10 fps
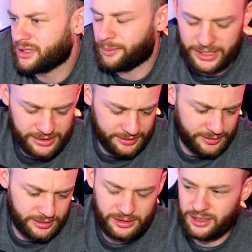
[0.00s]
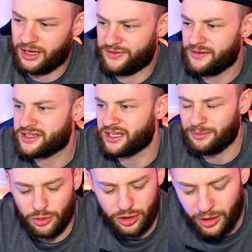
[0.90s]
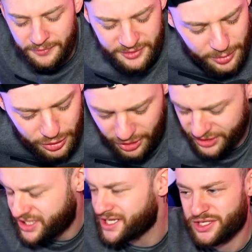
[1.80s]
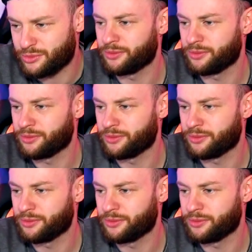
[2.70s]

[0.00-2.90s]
I mean, have you ever seen a more comfortable looking changing